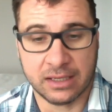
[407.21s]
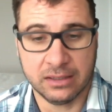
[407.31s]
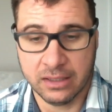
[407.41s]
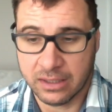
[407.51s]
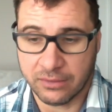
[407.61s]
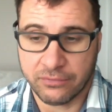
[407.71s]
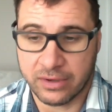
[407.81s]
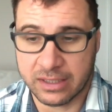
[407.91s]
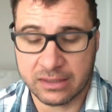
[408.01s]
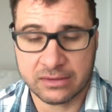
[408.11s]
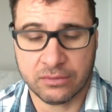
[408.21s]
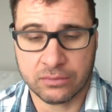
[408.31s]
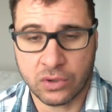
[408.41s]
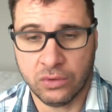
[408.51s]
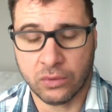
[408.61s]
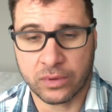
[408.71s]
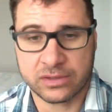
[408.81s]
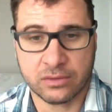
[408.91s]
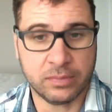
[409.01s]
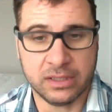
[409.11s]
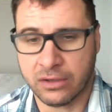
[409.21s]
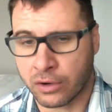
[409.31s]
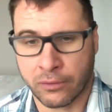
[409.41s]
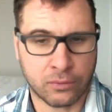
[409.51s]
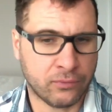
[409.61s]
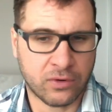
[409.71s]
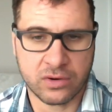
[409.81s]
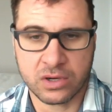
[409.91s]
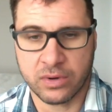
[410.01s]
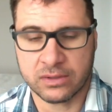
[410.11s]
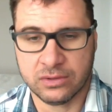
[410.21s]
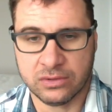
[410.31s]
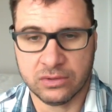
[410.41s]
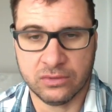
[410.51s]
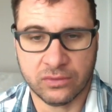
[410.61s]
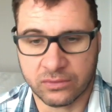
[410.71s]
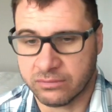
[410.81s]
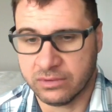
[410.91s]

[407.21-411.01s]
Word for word: And I'm finding some cool recipe that are very quick to do,